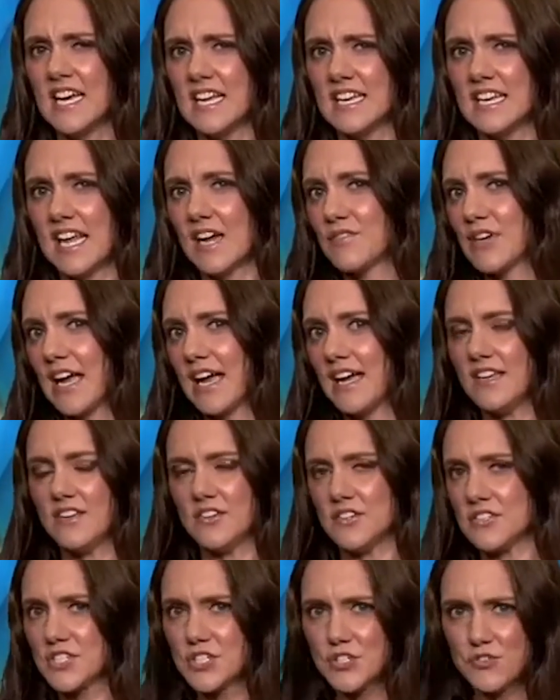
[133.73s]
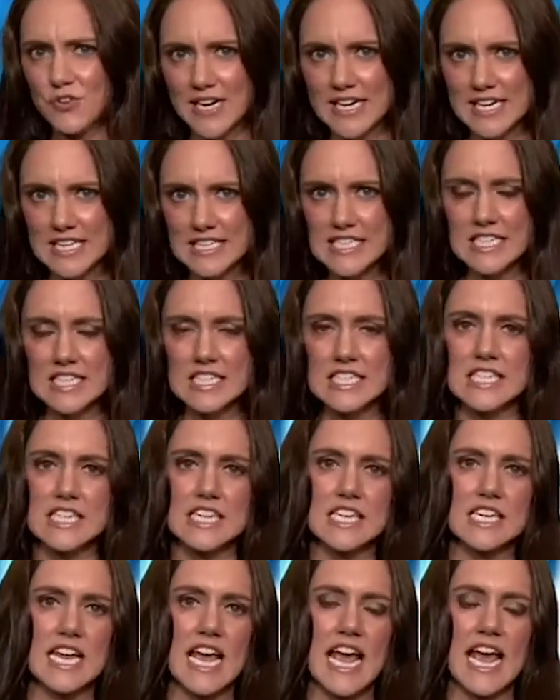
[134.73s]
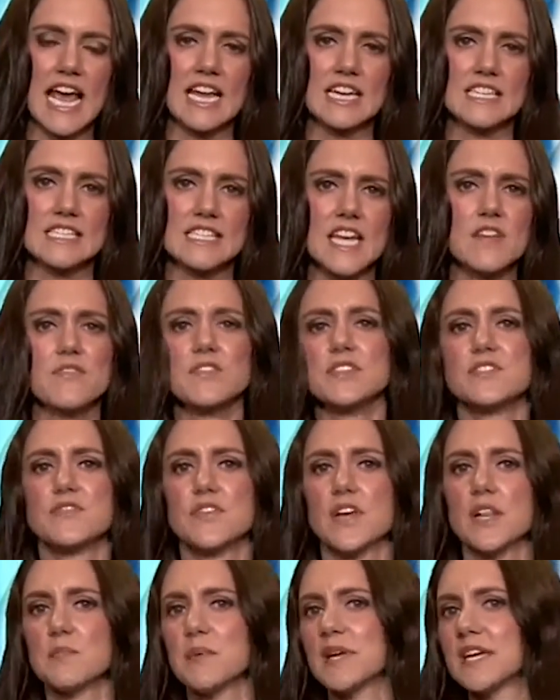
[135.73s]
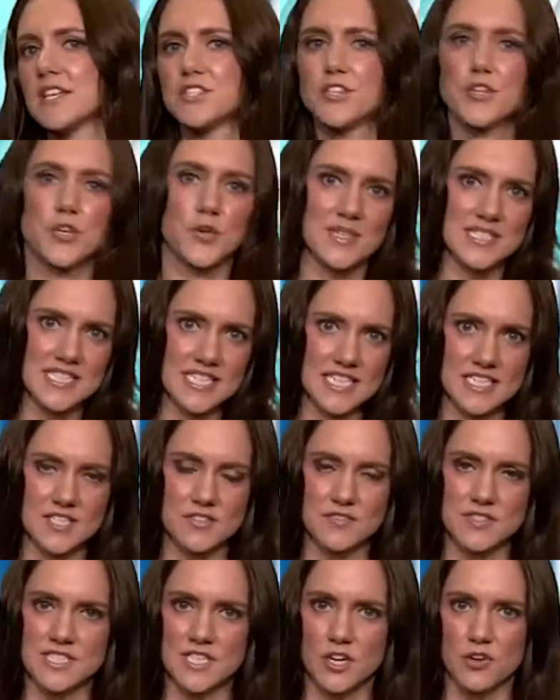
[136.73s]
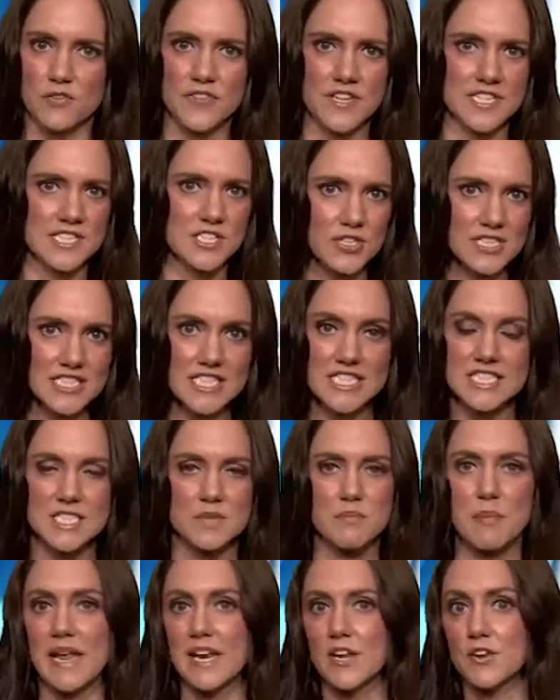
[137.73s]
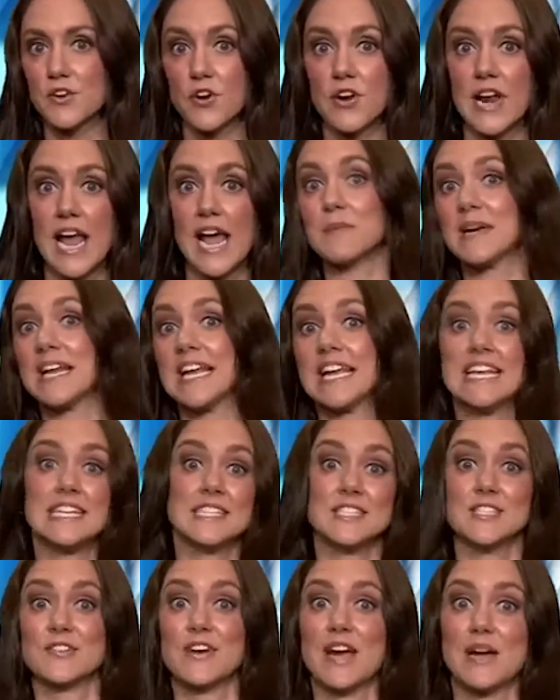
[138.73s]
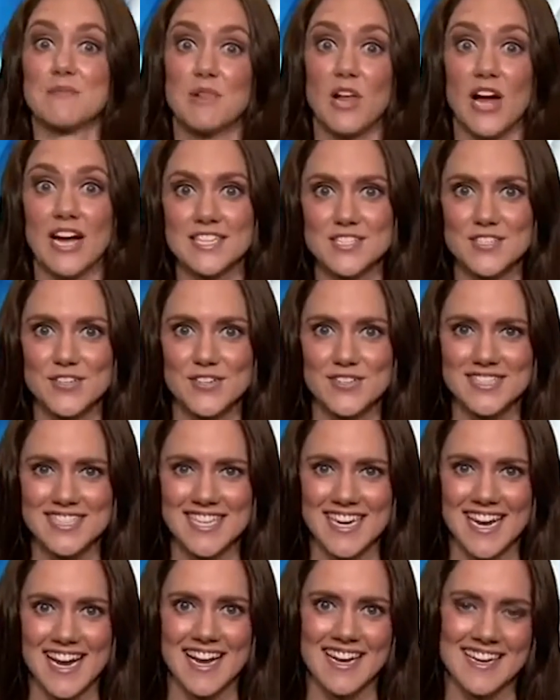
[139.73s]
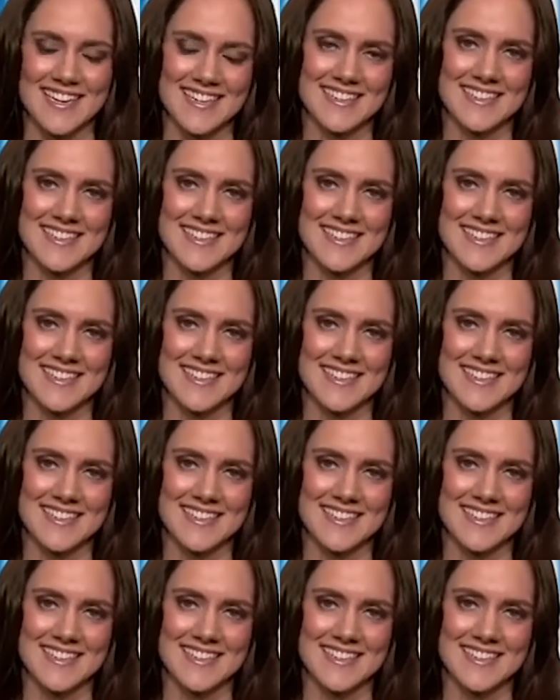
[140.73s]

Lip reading: navigate, you know, screen addiction and even developing a secure sense of self that's not just dependent on how many Instagram likes you got today.